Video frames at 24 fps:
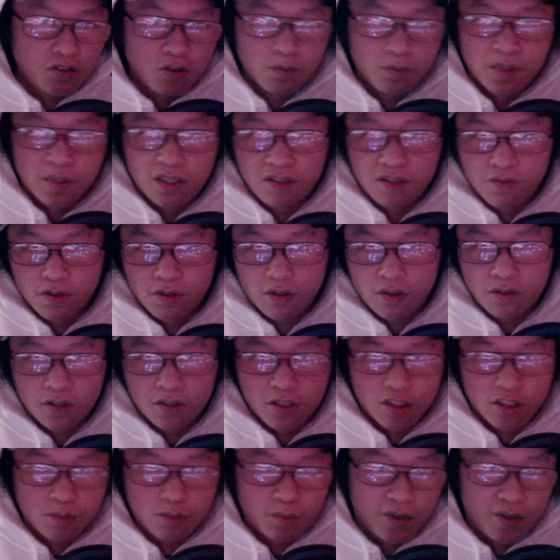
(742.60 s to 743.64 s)
difficult to
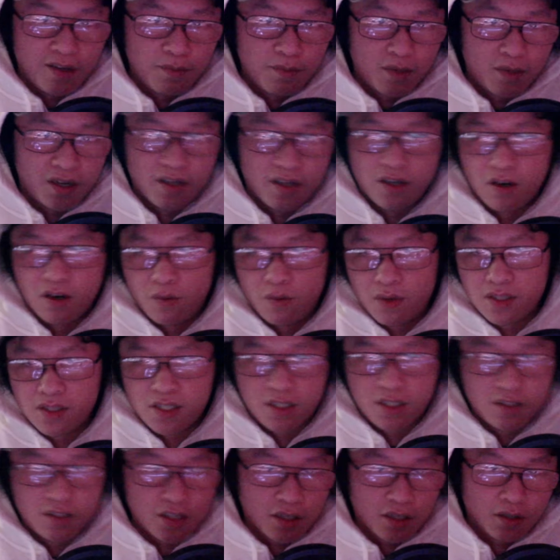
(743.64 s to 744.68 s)
explain, but once
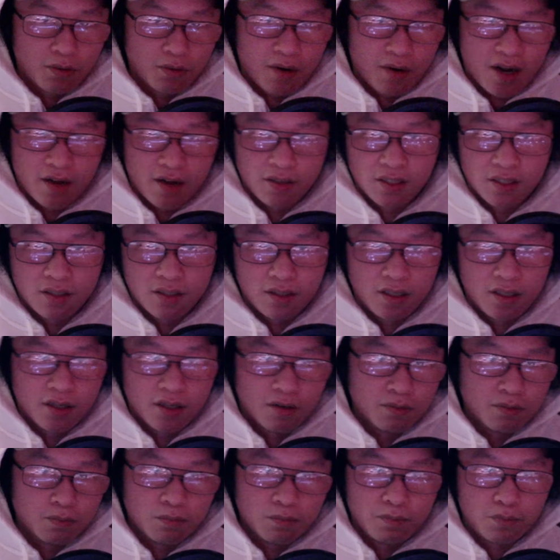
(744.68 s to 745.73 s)
you jiggle around
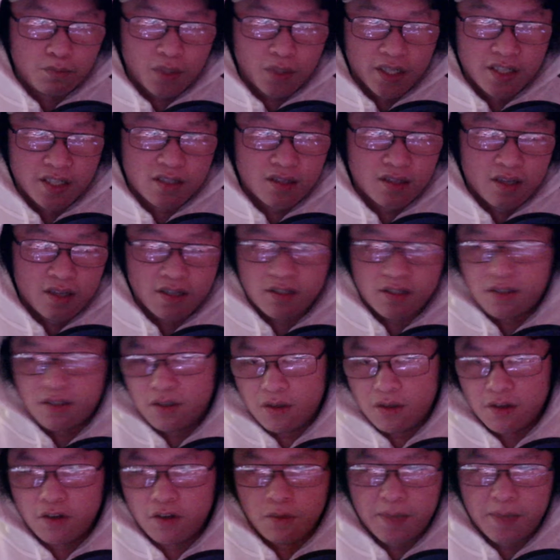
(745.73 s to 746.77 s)
and place things,
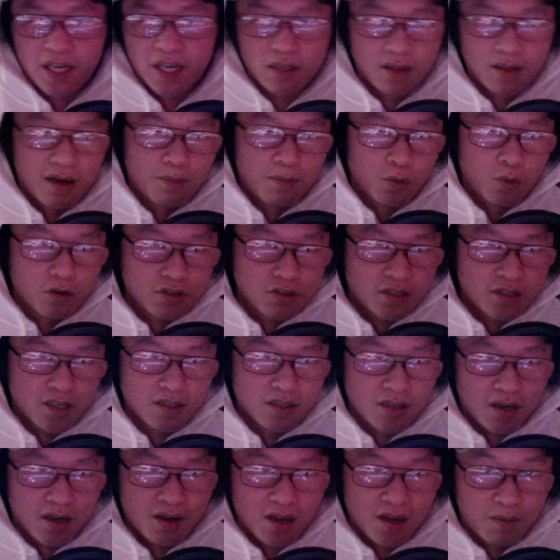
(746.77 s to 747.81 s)
it'll make a lot more
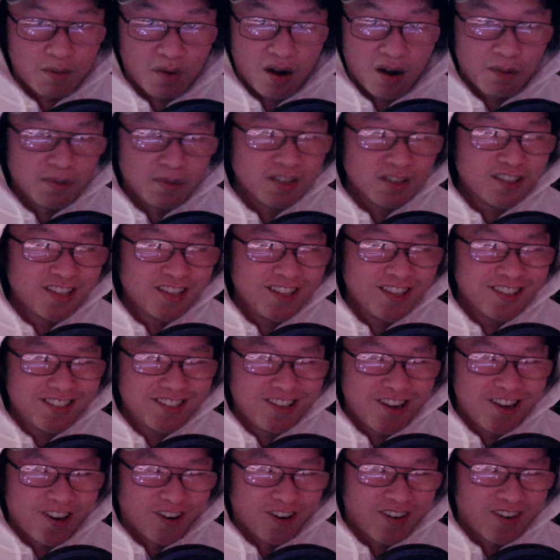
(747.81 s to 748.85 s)
sense. I promise.
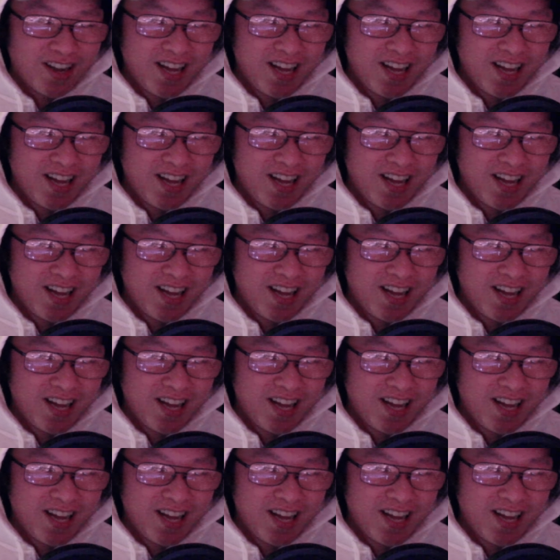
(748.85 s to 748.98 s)
So